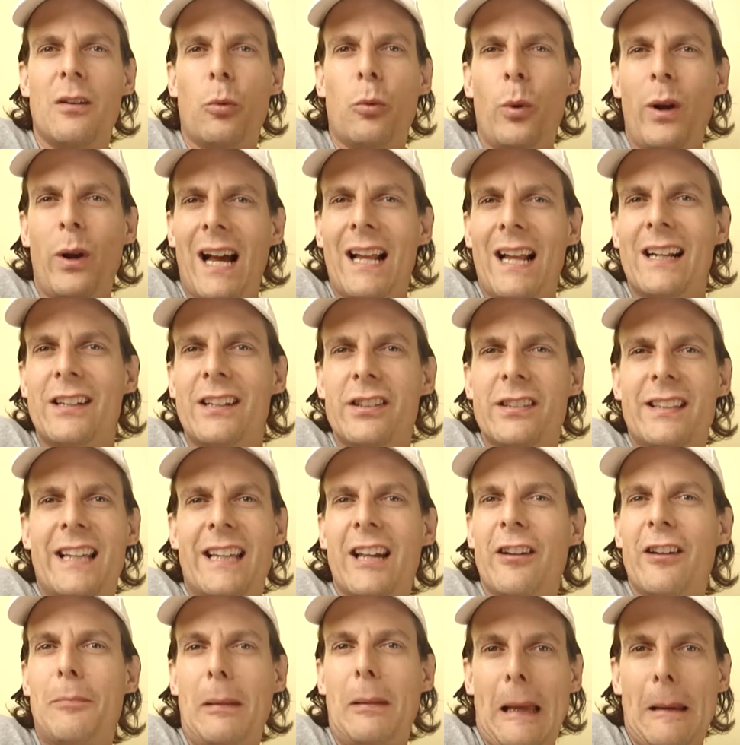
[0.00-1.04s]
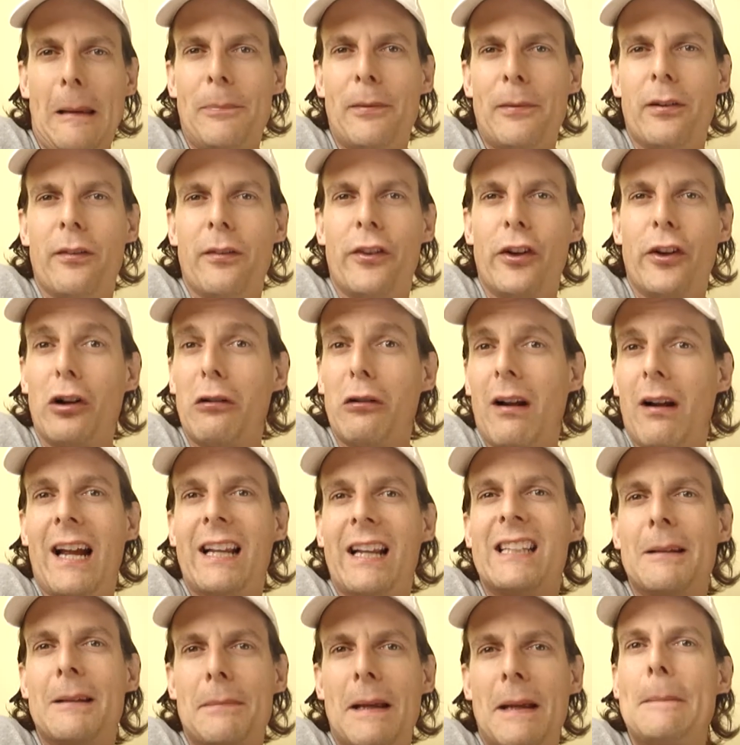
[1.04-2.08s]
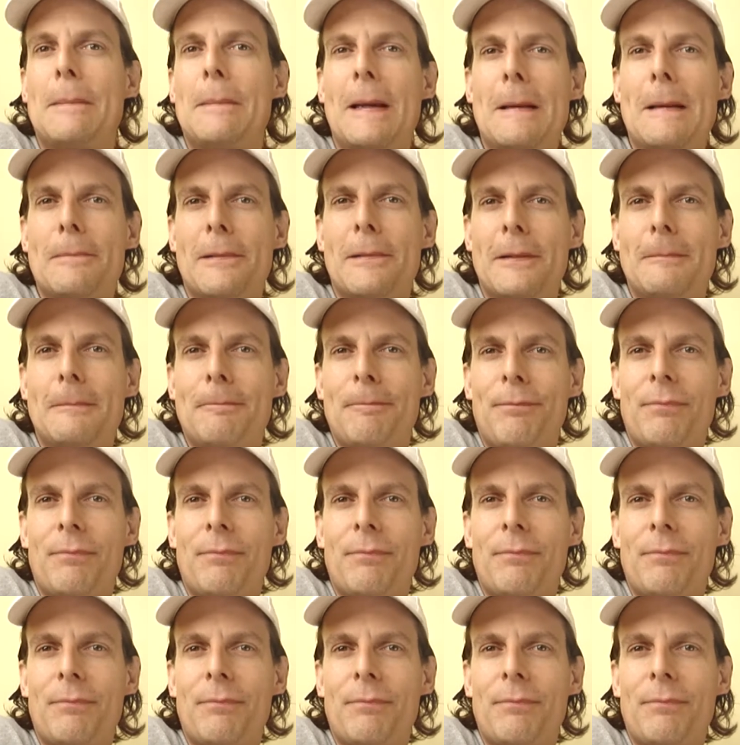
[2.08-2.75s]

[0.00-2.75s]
We got to just give people their right to be people.